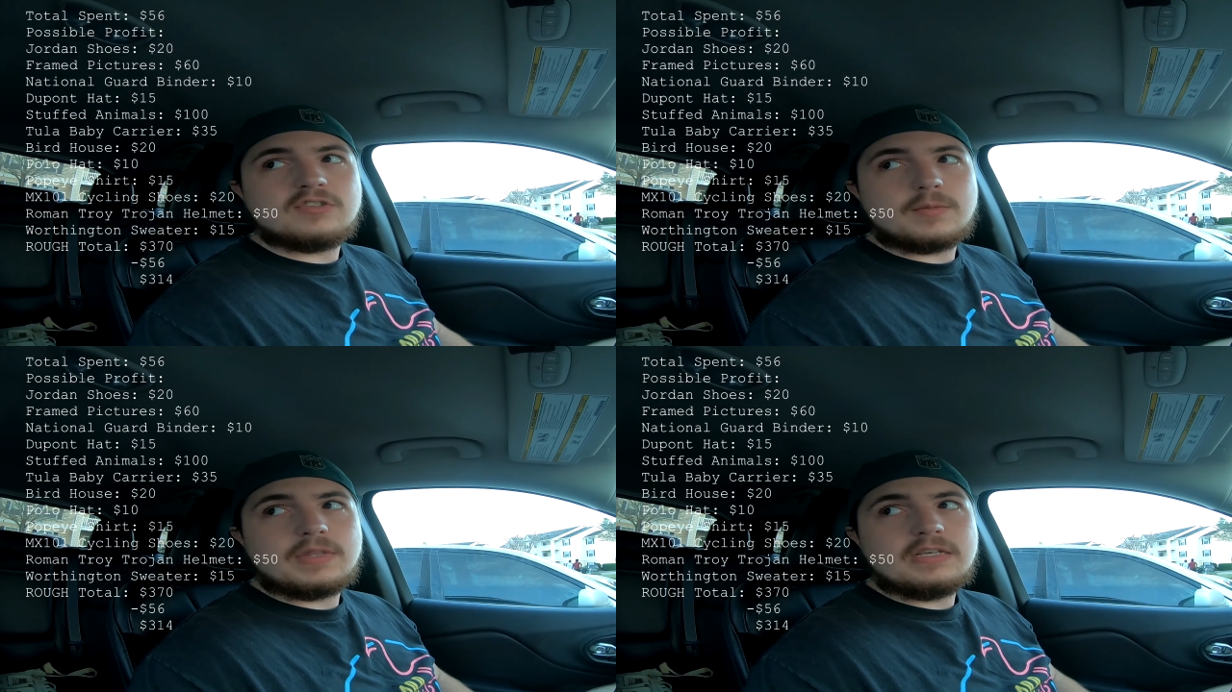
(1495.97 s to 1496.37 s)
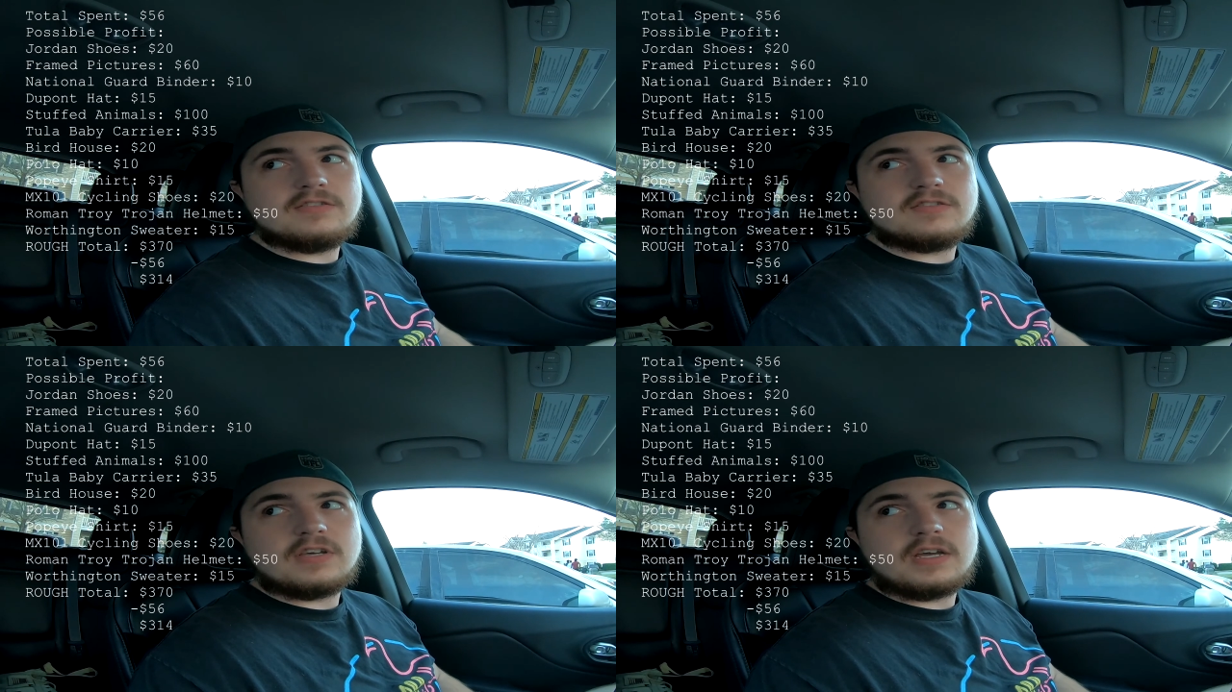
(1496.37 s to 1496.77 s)
some of
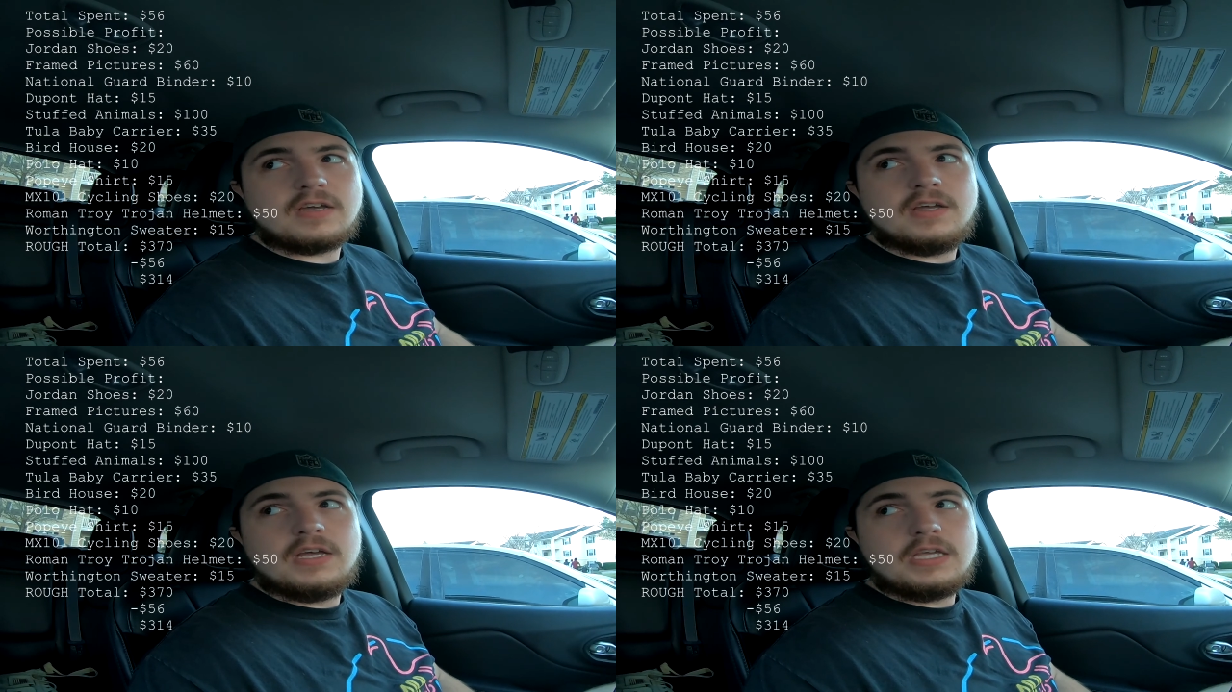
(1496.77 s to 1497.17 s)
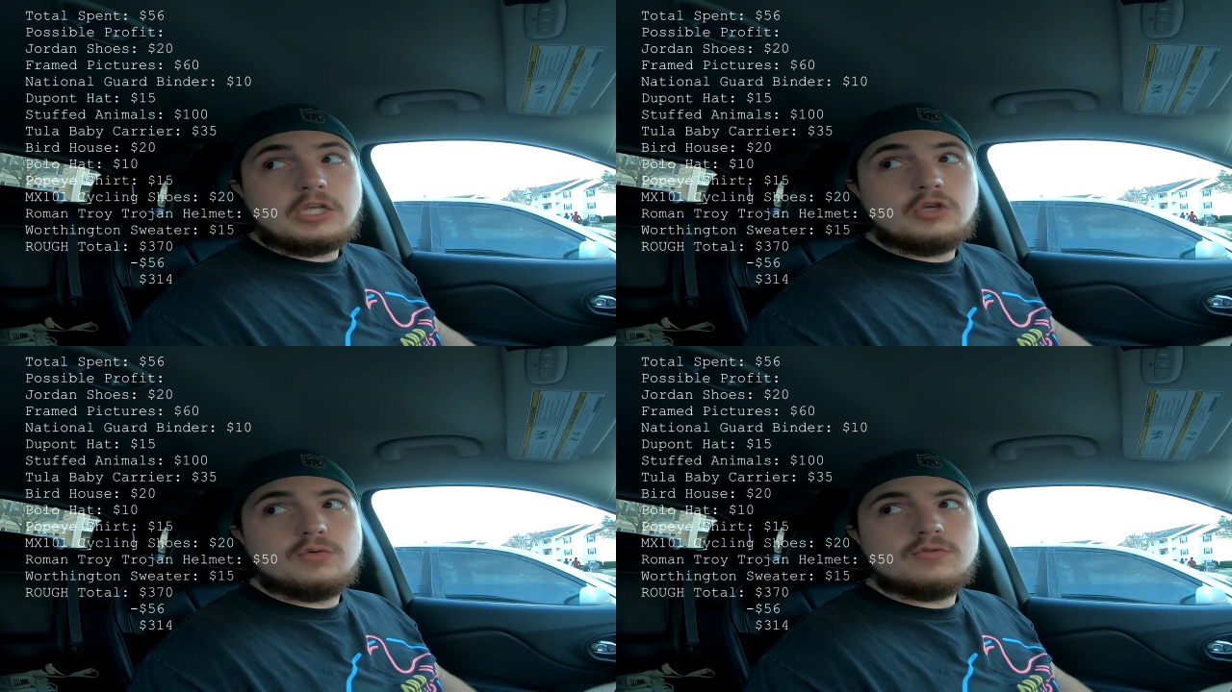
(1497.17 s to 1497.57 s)
these
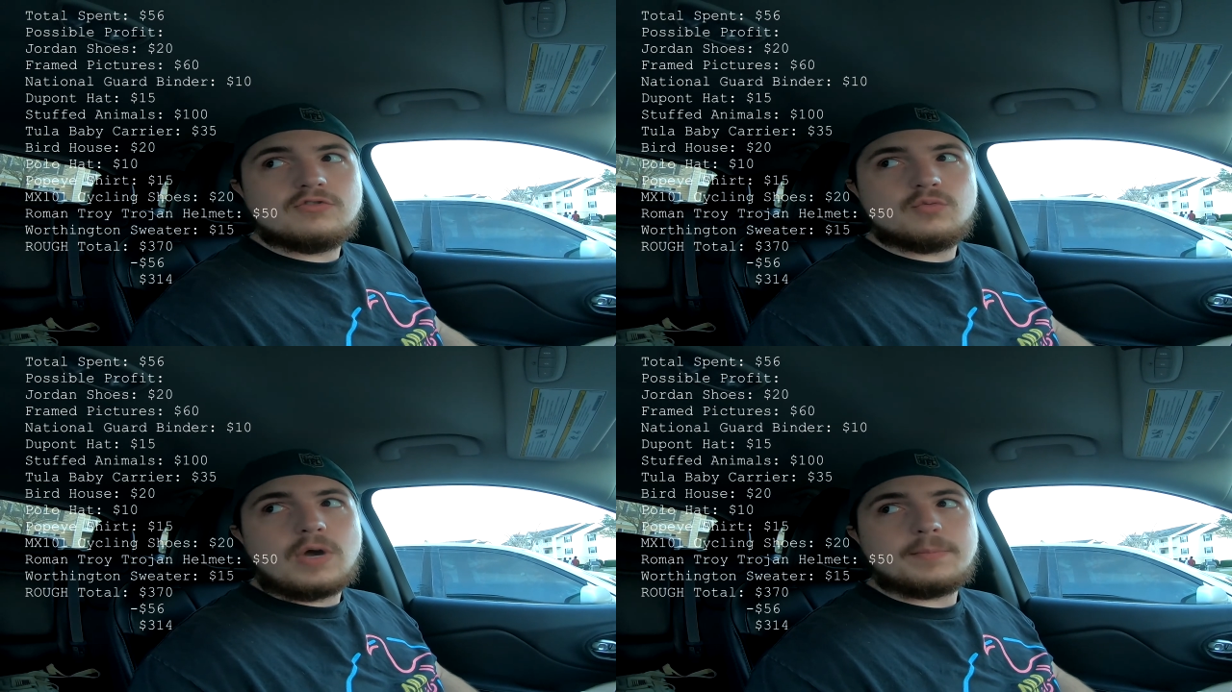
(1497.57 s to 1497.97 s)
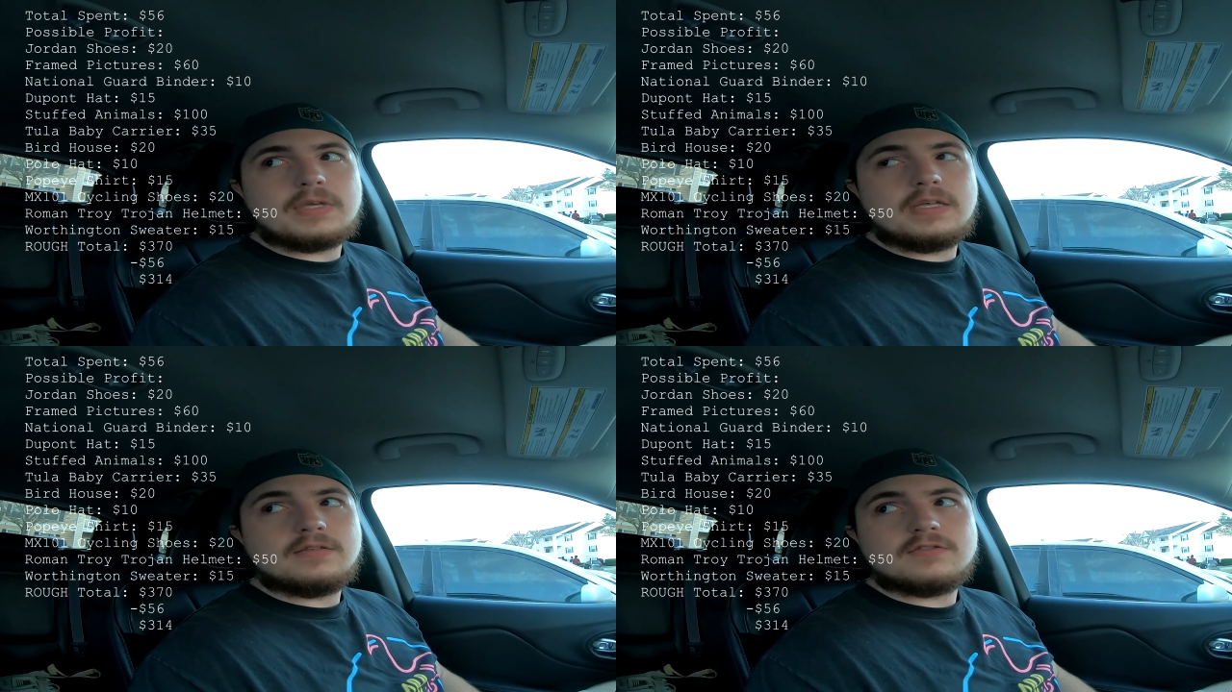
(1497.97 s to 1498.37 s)
used
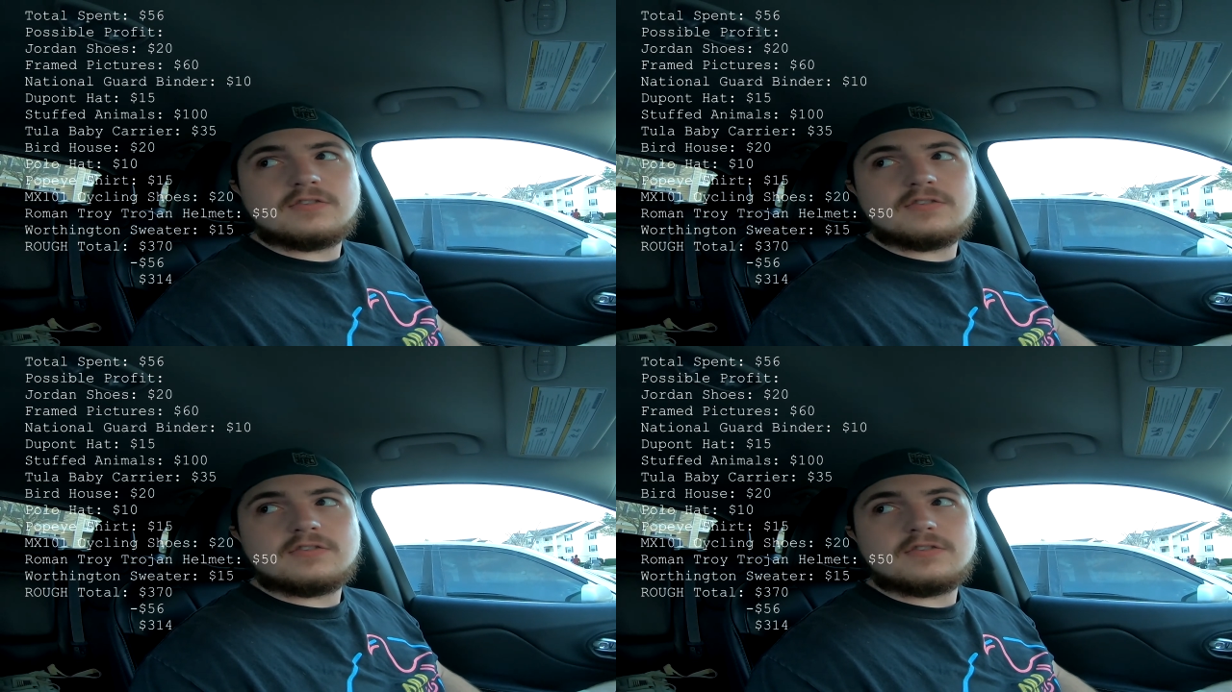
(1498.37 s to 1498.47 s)
Webkins.